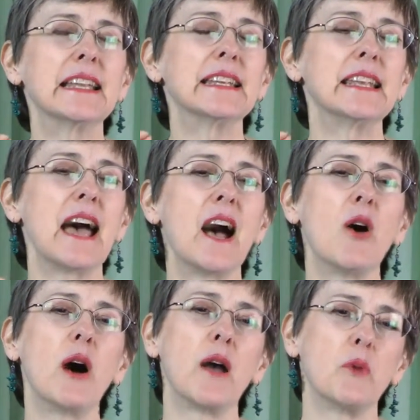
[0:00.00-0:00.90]

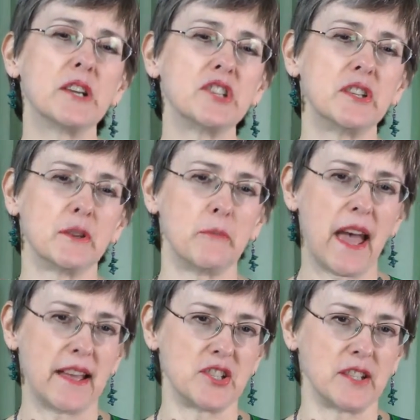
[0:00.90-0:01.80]
Now I want you to
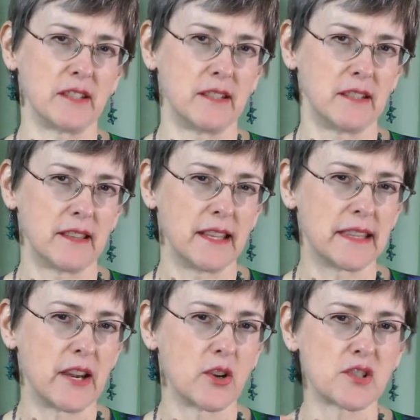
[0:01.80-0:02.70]
imagine that
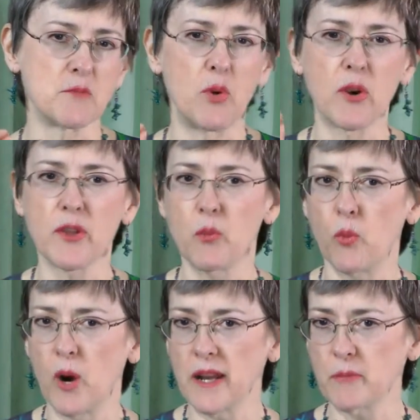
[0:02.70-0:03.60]
there is more than
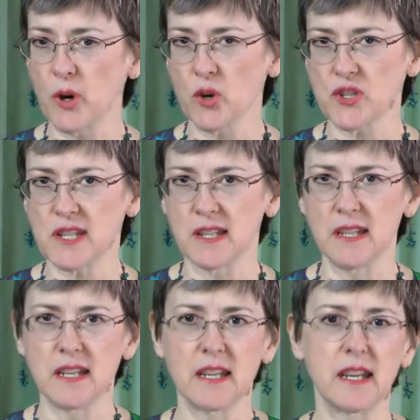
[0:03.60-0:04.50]
one
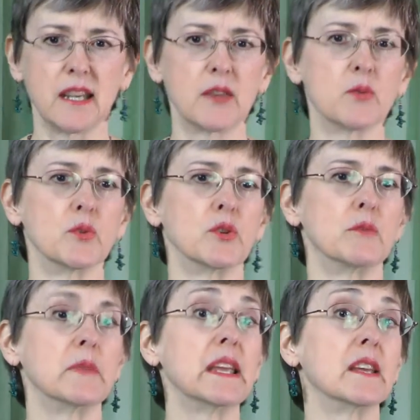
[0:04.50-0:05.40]
person in the
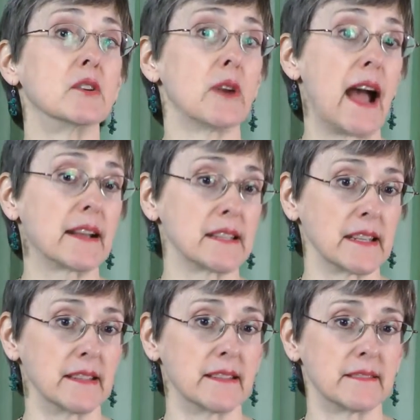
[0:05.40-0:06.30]
room interacting.